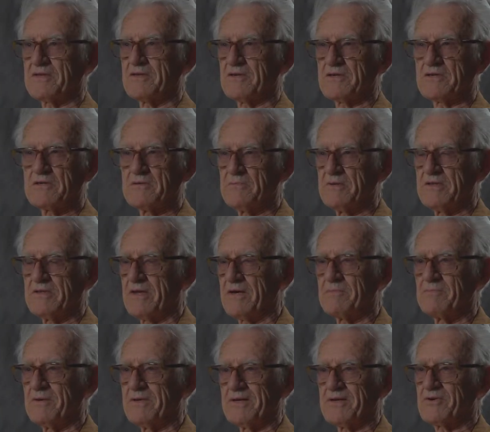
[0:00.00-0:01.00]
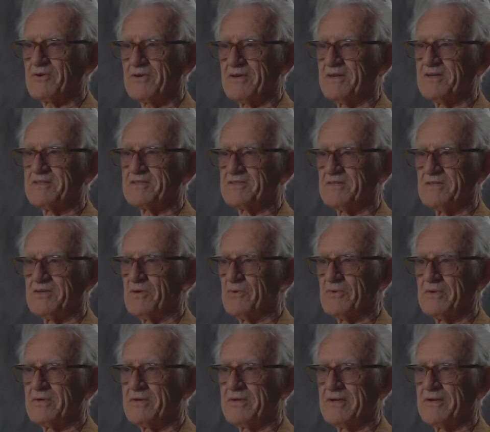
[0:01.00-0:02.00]
that there could be that many cranes and no
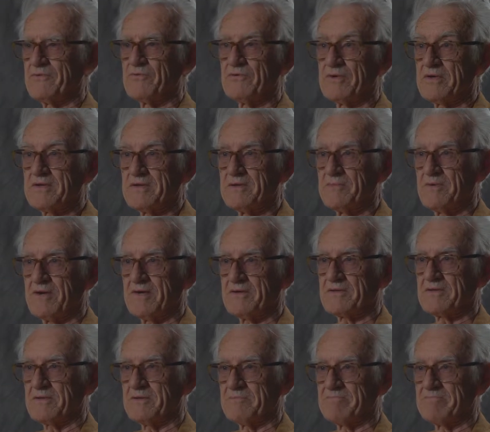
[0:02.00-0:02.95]
one had ever written about